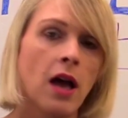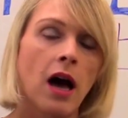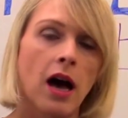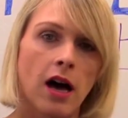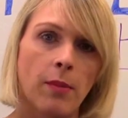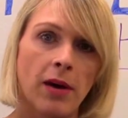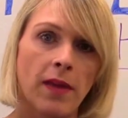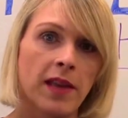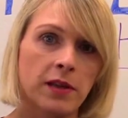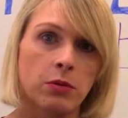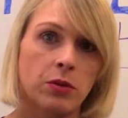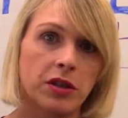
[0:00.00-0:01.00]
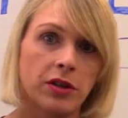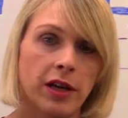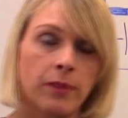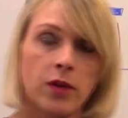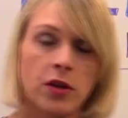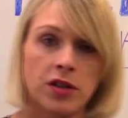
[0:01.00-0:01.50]
and that's what we're
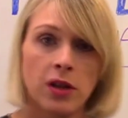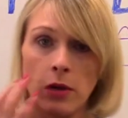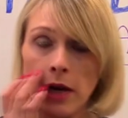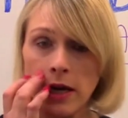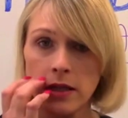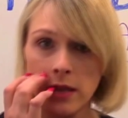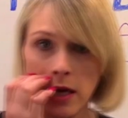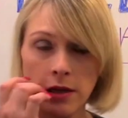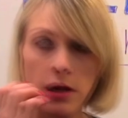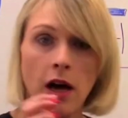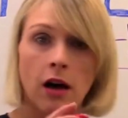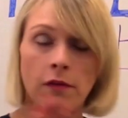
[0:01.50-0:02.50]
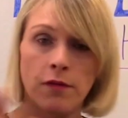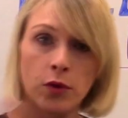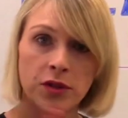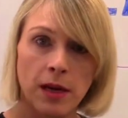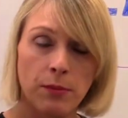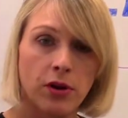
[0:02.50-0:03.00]
doing. So like I said,
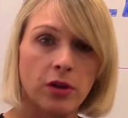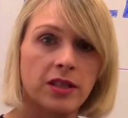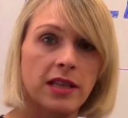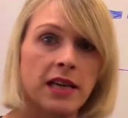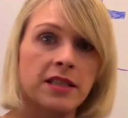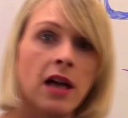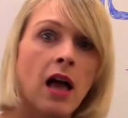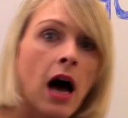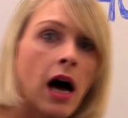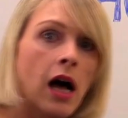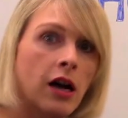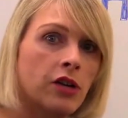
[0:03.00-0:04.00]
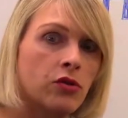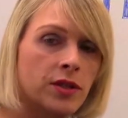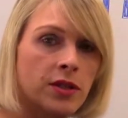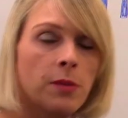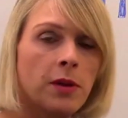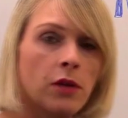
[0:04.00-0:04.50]
4-step process. I'm going to
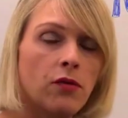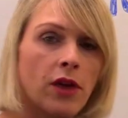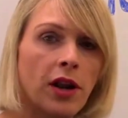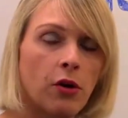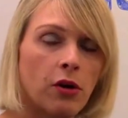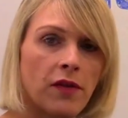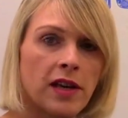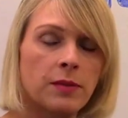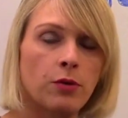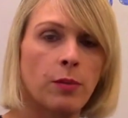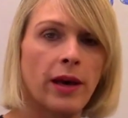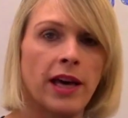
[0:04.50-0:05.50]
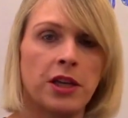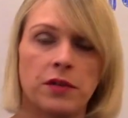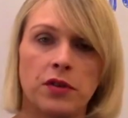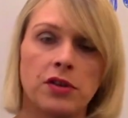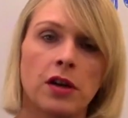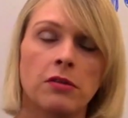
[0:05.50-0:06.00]
assume that you've already got a Facebook page. If
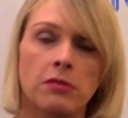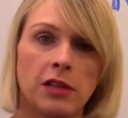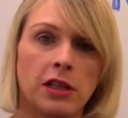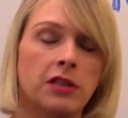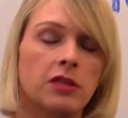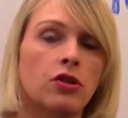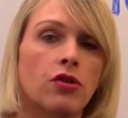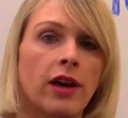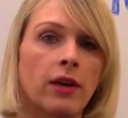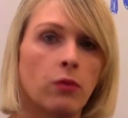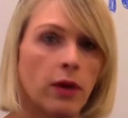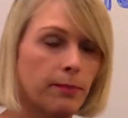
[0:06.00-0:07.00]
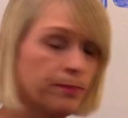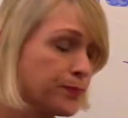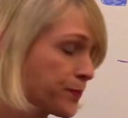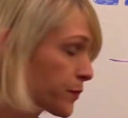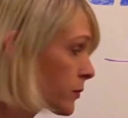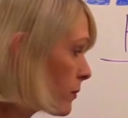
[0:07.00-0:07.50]
you don't, need to create one.
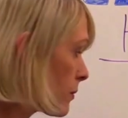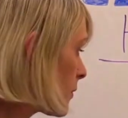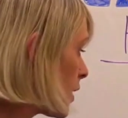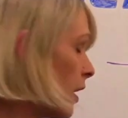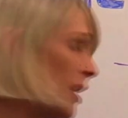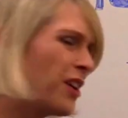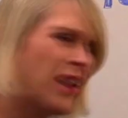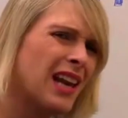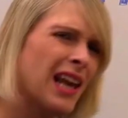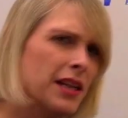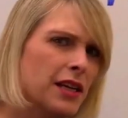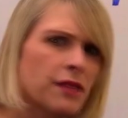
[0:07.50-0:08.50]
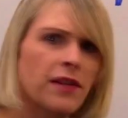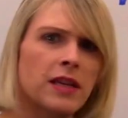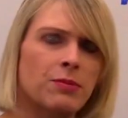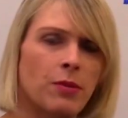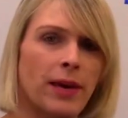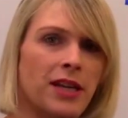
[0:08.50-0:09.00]
You kind of like need a
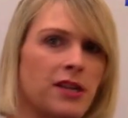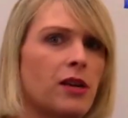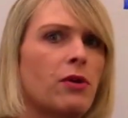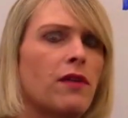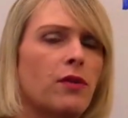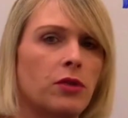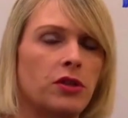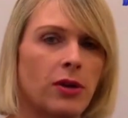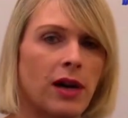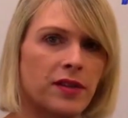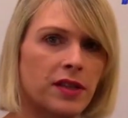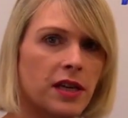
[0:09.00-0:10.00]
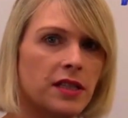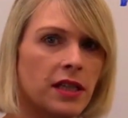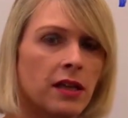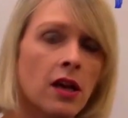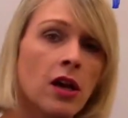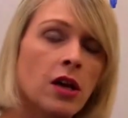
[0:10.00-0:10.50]
Facebook page anyway if you want to do
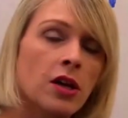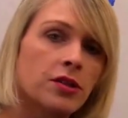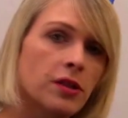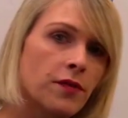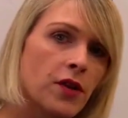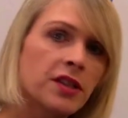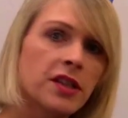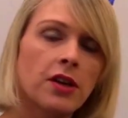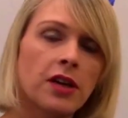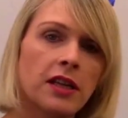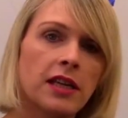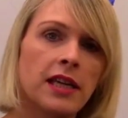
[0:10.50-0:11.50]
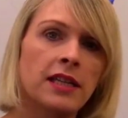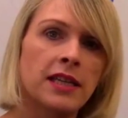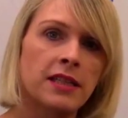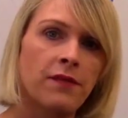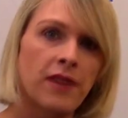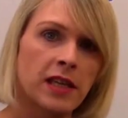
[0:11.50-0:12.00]
advertising. So the first thing you're going to need
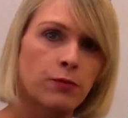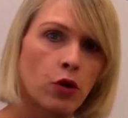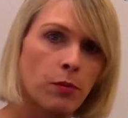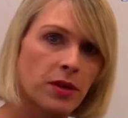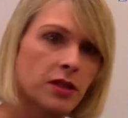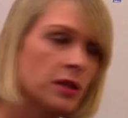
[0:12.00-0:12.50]
is a Facebook business